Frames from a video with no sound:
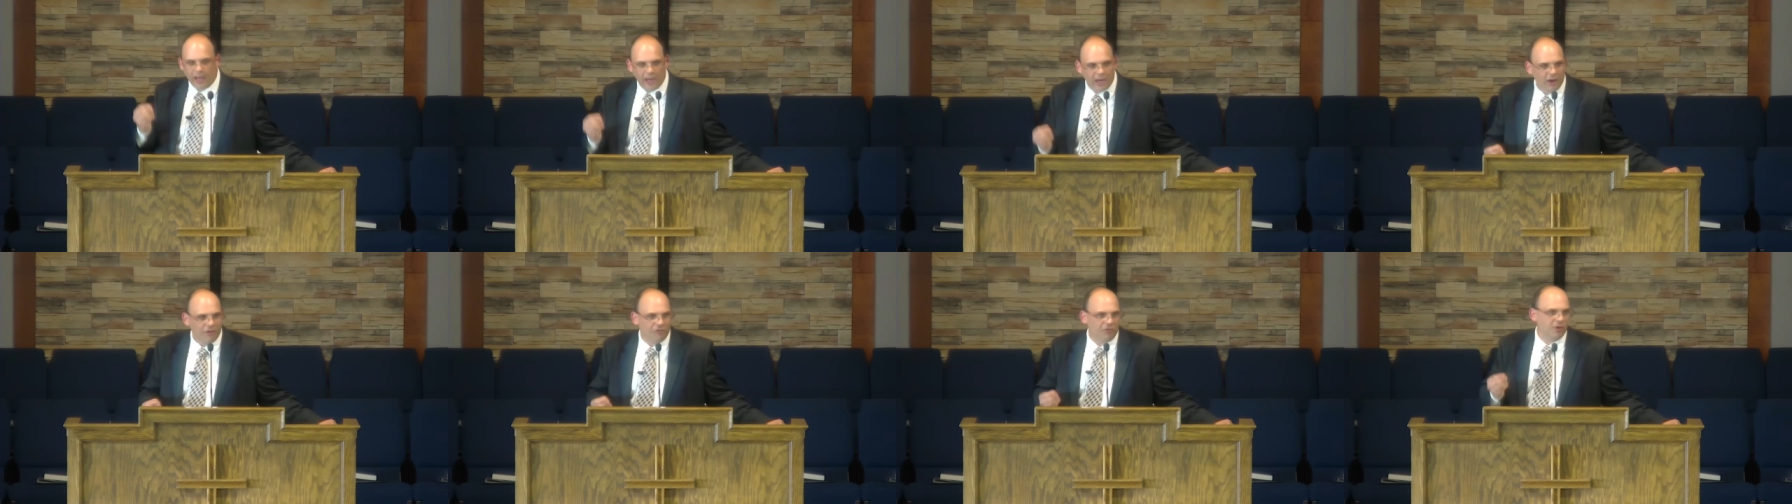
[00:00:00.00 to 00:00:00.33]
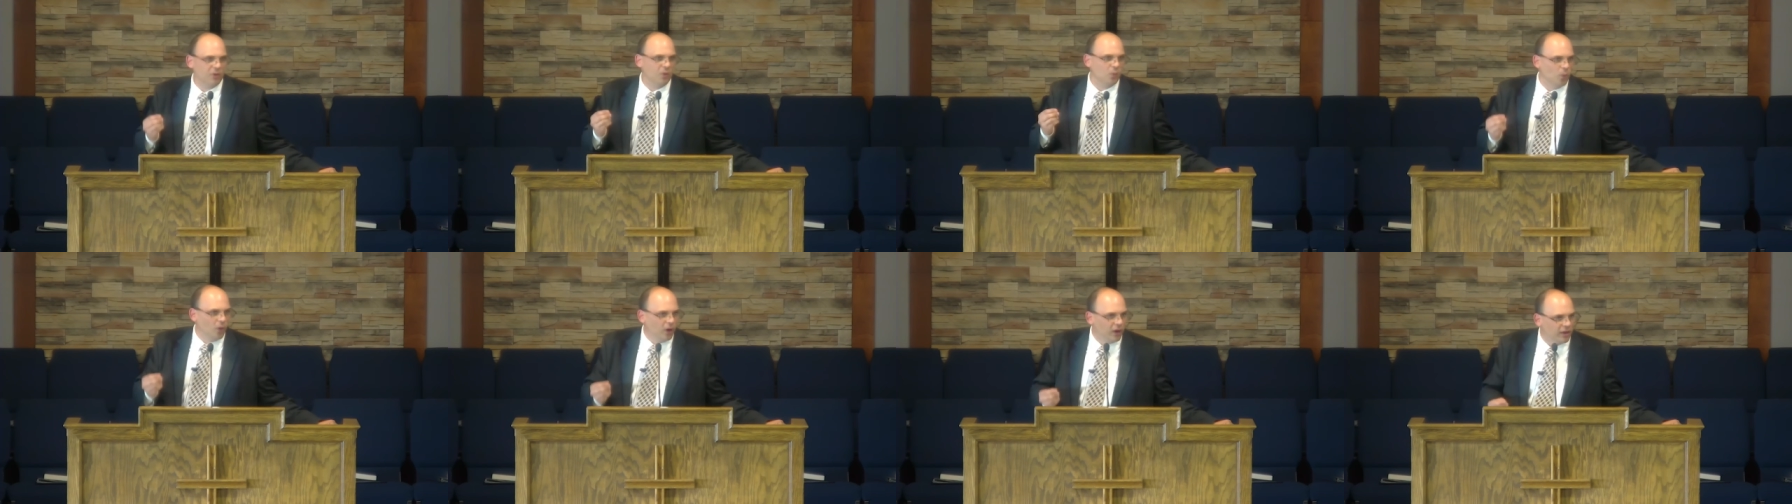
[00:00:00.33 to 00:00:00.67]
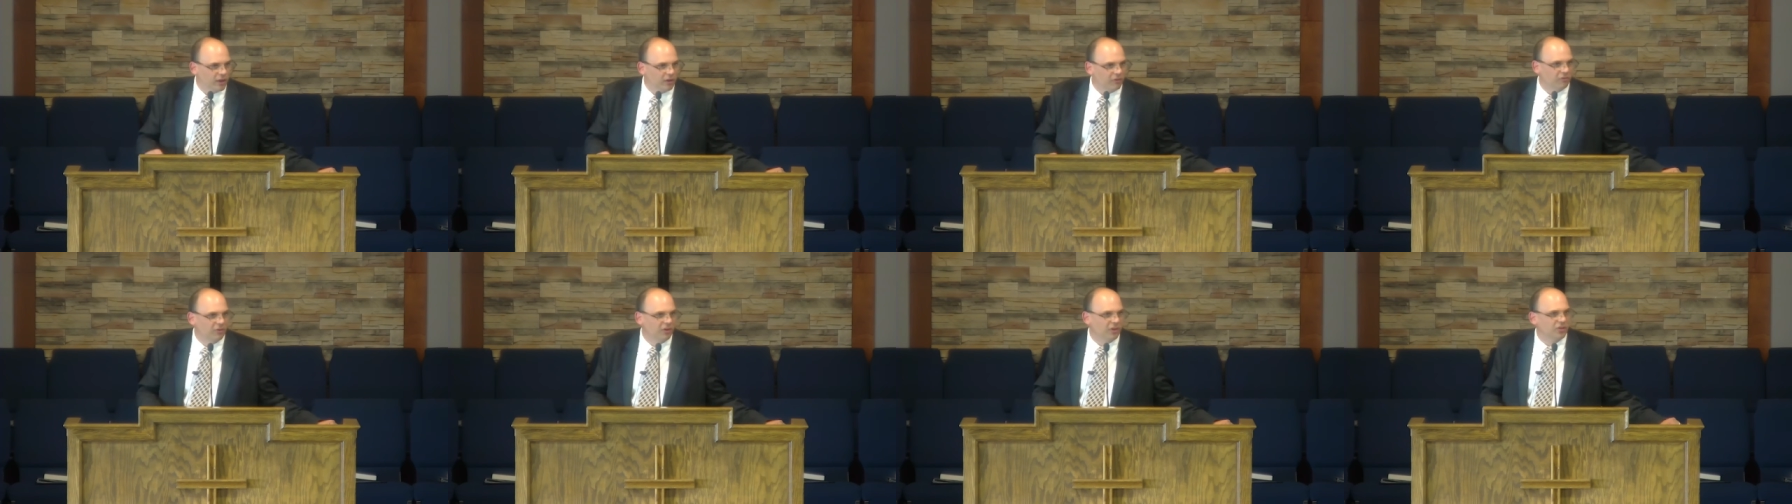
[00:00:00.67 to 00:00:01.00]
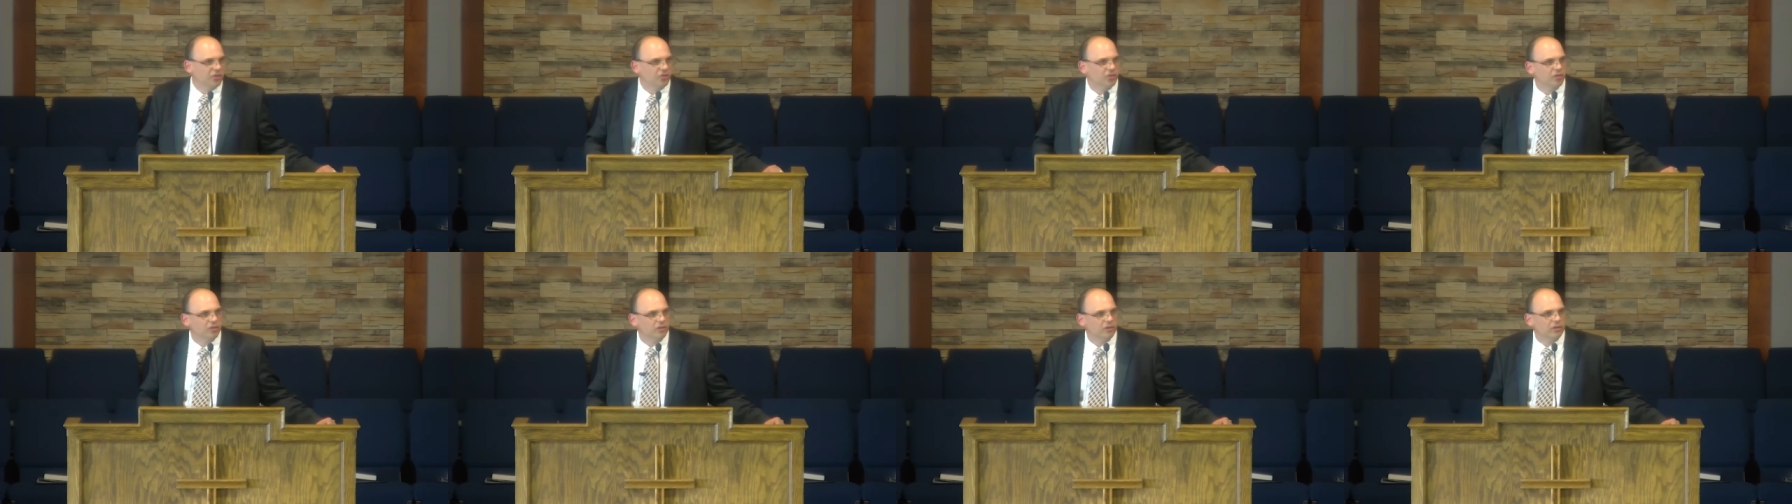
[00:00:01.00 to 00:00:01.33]
every one of
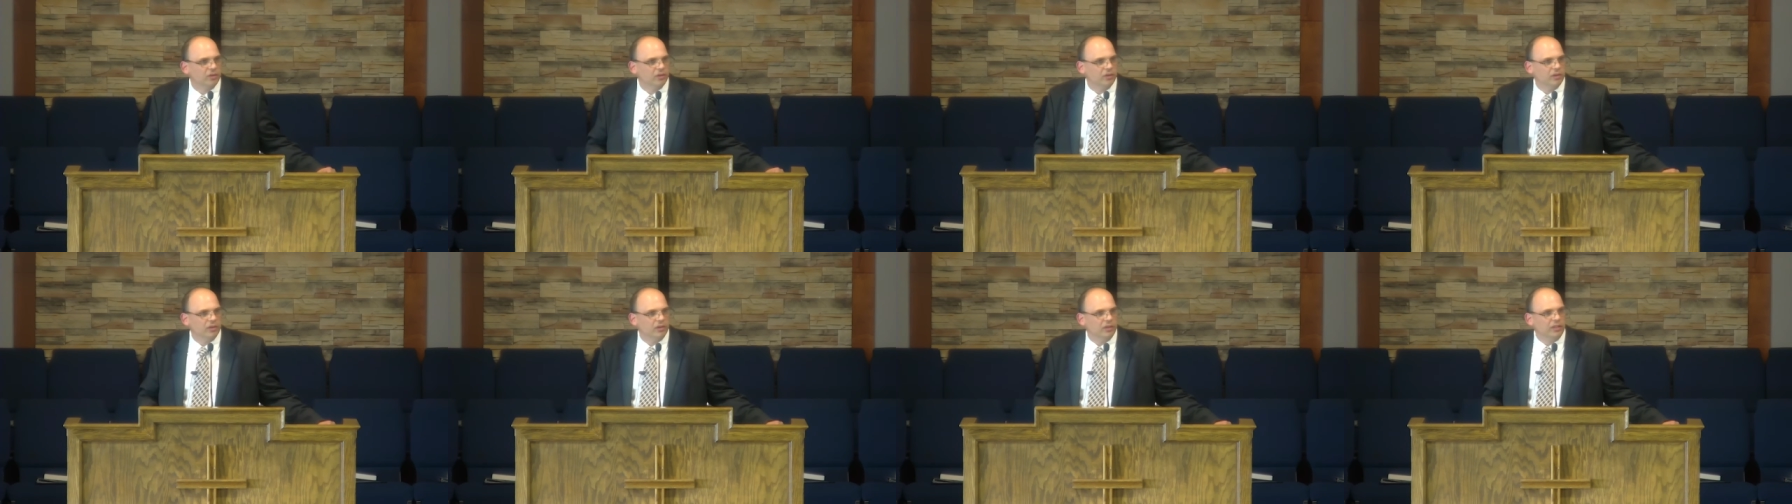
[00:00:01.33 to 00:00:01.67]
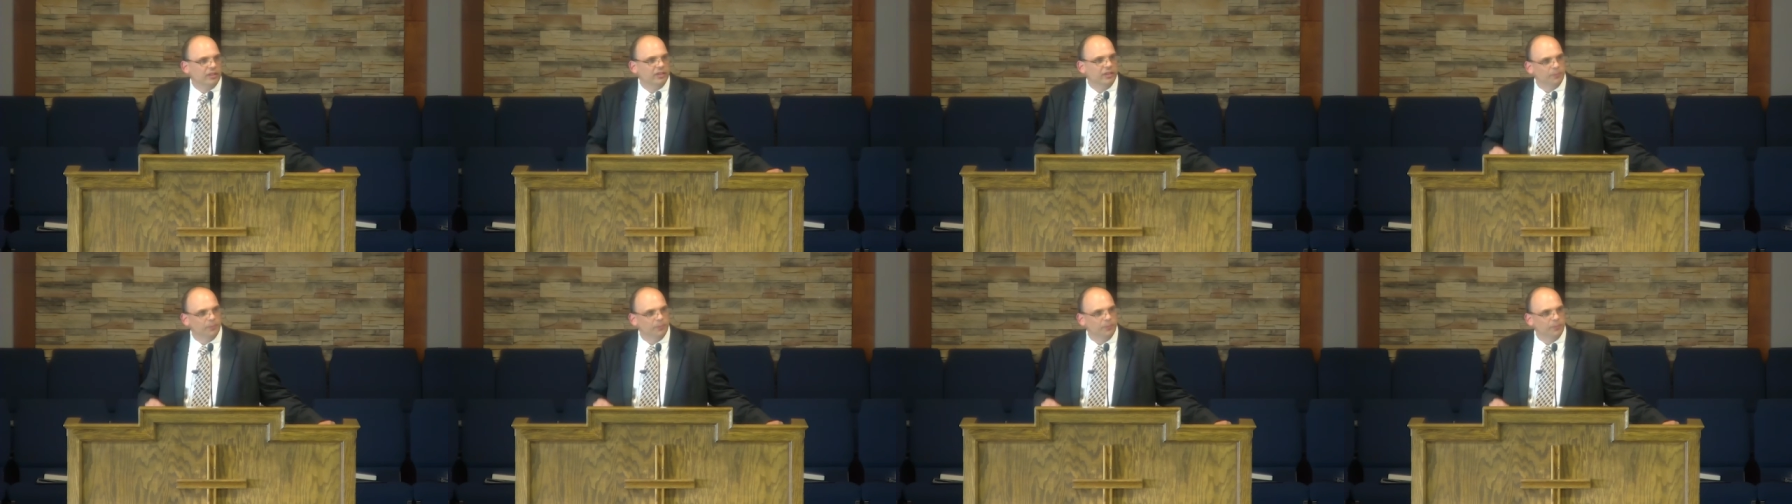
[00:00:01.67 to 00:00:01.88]
us in the